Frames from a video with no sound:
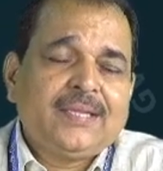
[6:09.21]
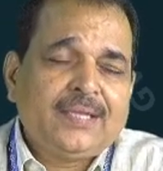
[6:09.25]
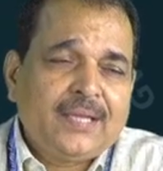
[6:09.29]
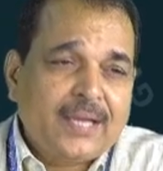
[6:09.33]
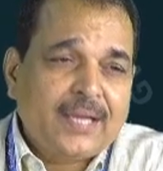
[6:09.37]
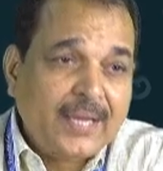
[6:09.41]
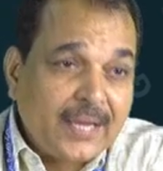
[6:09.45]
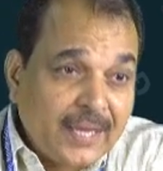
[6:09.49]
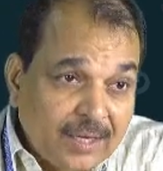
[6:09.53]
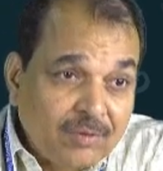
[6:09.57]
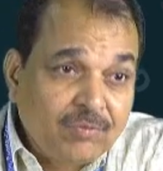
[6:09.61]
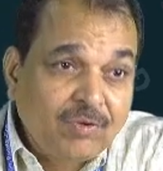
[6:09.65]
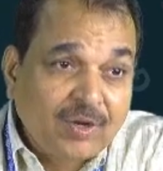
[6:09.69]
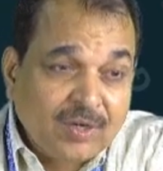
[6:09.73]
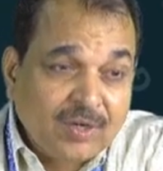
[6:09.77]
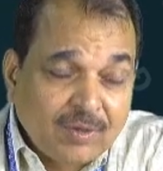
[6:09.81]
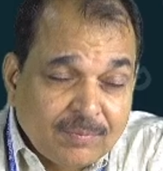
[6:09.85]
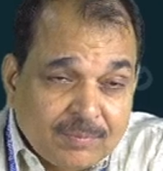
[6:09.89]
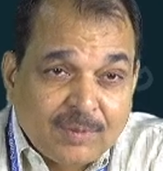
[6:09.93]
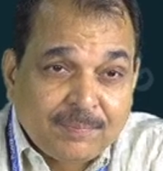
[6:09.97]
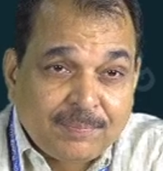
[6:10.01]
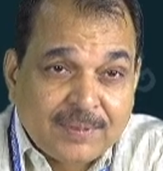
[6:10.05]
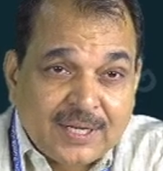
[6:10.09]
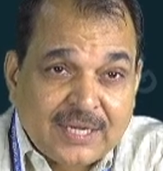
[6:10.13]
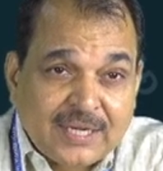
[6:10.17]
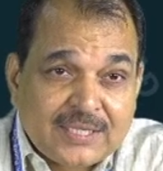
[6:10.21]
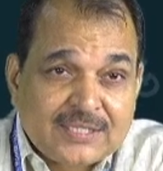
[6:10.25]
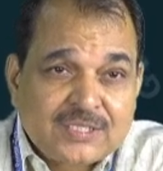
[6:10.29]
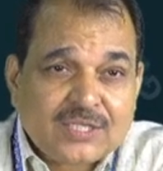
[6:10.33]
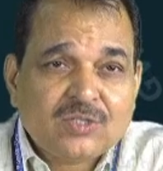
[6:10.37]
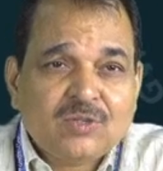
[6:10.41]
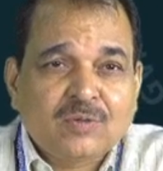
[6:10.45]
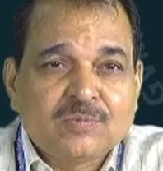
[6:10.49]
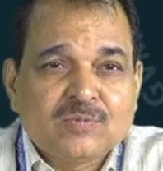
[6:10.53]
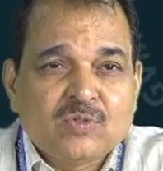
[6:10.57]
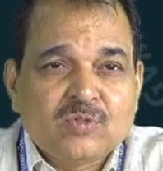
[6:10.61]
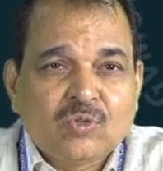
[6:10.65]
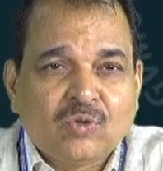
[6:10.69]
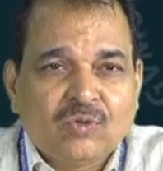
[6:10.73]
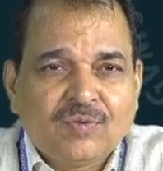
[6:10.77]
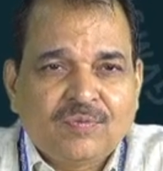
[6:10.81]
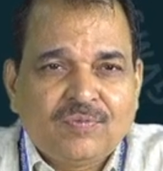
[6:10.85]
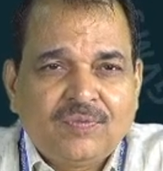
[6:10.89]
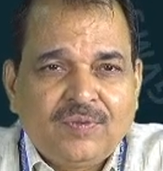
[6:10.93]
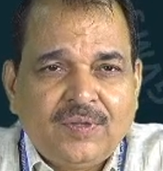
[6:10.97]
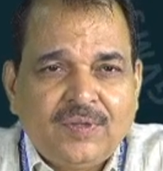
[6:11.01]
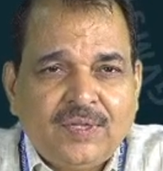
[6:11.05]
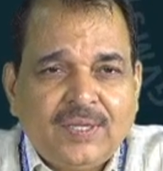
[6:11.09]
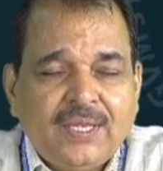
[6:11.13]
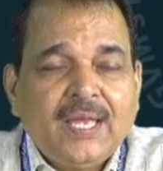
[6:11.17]
And one of the branches of
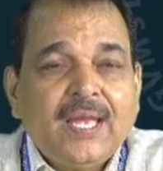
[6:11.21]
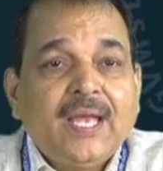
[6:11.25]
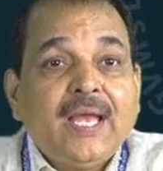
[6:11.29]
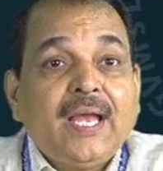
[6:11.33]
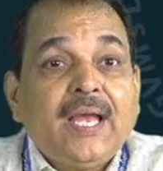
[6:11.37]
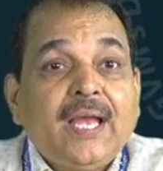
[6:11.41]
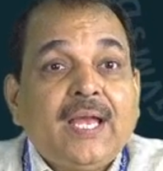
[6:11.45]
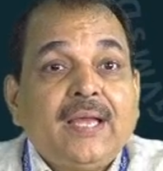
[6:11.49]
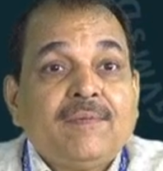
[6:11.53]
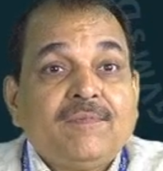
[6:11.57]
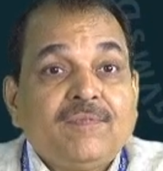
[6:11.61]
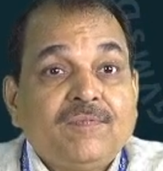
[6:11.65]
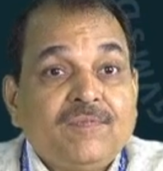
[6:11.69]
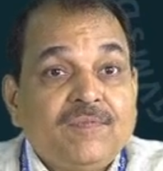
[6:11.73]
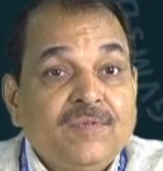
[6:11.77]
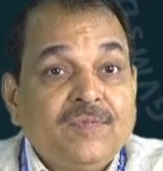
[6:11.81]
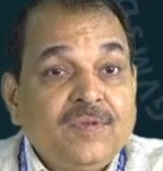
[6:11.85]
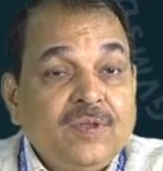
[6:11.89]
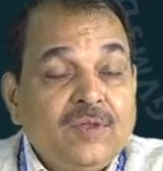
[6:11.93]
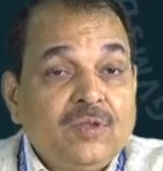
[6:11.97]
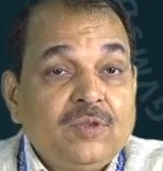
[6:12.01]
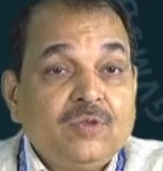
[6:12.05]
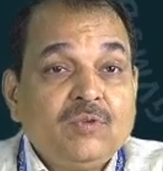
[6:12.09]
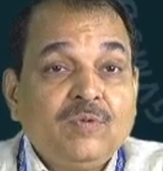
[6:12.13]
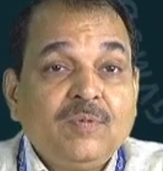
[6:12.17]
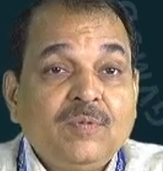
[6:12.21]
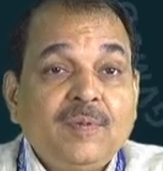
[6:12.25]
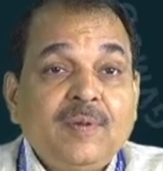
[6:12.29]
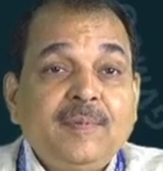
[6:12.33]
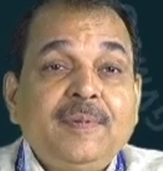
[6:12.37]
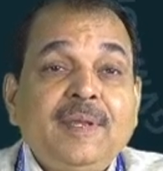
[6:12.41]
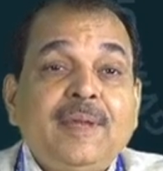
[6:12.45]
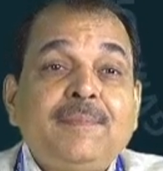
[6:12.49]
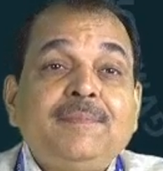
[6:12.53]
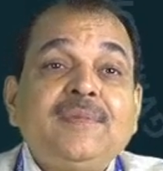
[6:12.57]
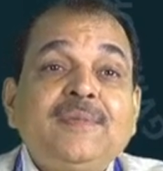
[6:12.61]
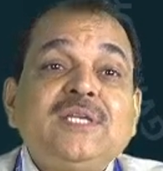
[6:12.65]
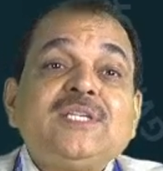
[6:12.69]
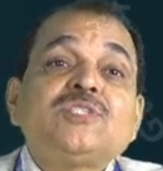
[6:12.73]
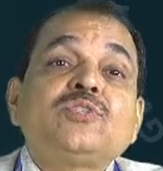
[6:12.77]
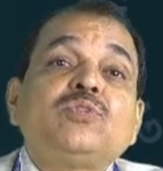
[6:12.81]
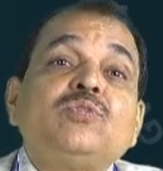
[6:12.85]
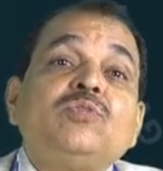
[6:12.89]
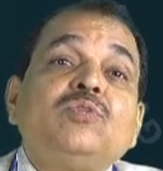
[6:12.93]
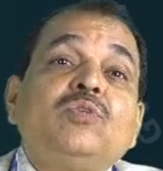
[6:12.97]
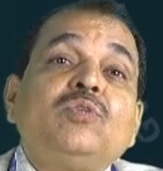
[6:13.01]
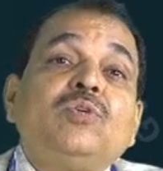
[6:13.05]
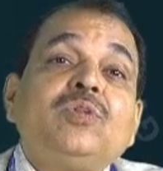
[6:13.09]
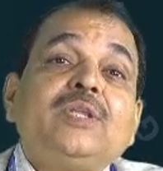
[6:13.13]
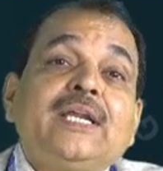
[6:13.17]
geography, you will be amazed to
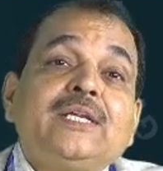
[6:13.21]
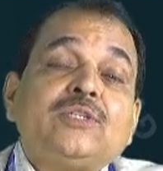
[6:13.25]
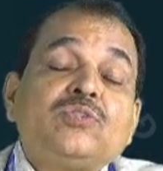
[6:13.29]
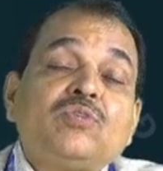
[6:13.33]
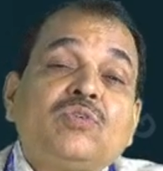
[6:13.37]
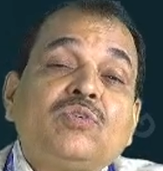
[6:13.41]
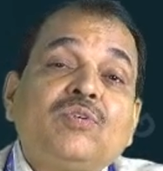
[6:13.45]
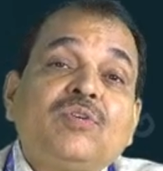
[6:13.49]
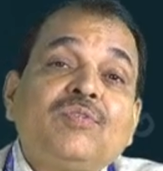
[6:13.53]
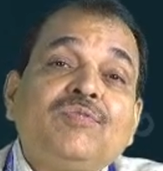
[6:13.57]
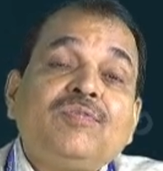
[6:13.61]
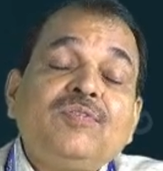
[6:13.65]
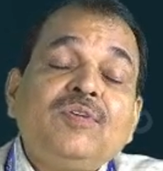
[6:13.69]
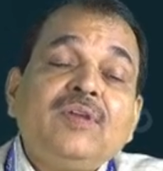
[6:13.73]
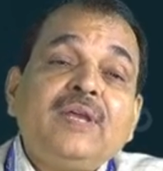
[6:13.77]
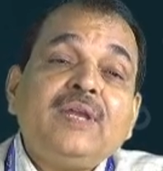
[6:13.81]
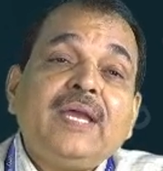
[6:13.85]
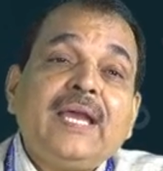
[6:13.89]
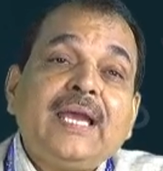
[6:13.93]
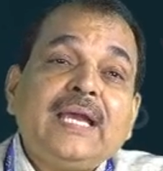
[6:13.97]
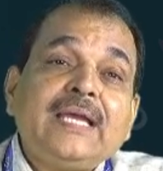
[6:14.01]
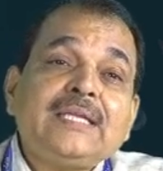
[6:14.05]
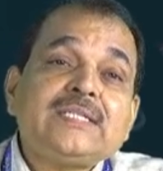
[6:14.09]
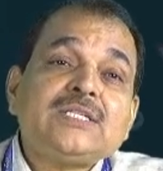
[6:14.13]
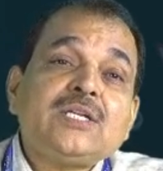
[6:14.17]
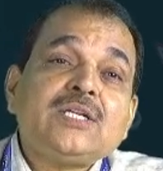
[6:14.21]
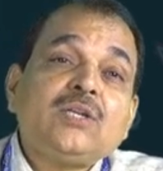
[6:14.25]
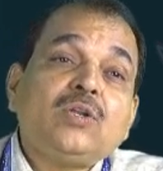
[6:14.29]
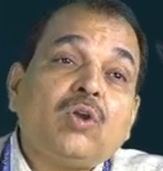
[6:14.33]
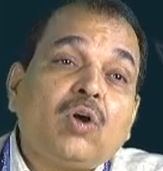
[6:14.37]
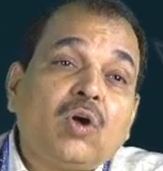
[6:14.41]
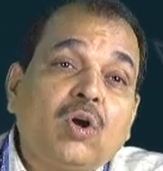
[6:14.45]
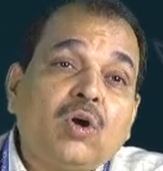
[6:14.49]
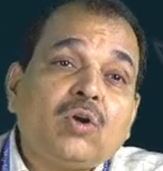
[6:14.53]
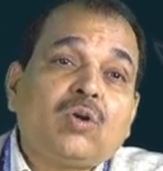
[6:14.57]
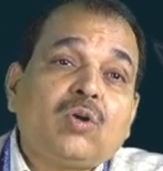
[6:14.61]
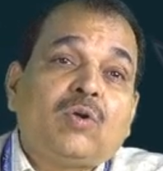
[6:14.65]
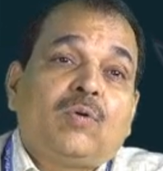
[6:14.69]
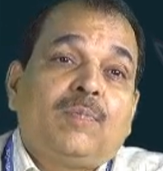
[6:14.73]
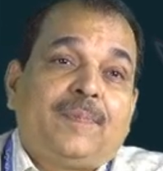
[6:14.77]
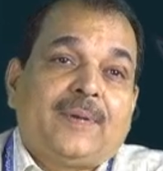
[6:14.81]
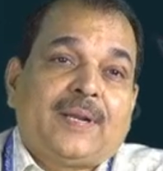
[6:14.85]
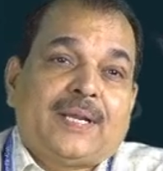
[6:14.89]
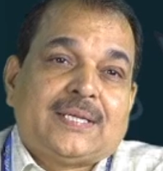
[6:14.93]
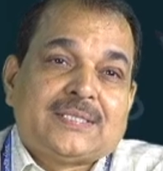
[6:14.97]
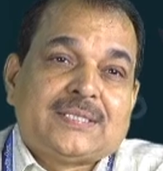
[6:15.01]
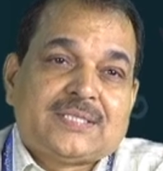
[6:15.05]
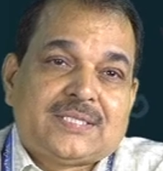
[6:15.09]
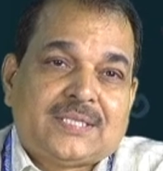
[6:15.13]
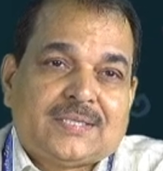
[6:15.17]
know that geography has a lot of
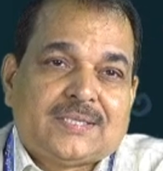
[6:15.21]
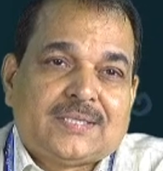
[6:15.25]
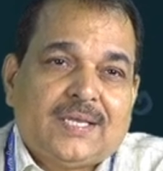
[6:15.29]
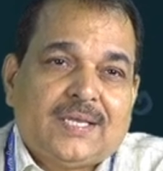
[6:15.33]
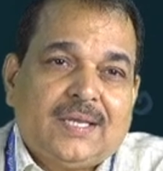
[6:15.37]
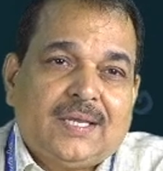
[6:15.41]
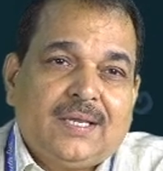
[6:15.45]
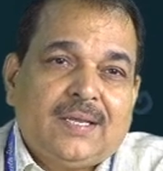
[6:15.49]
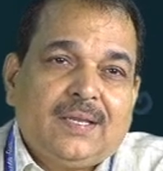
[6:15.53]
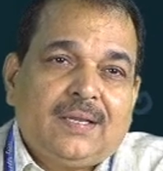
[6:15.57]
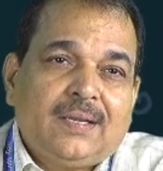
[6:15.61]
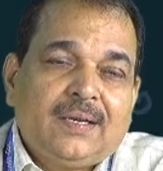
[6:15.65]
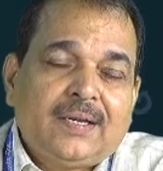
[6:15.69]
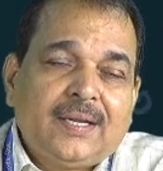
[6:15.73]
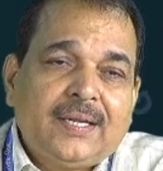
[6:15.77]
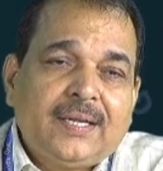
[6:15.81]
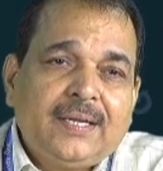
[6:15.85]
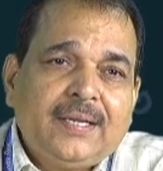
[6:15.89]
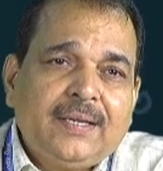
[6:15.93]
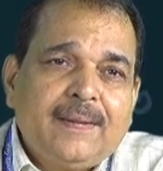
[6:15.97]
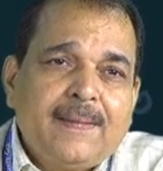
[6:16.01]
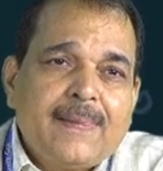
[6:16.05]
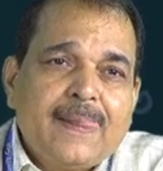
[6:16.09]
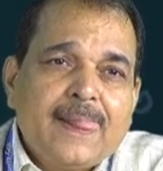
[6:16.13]
branches, right?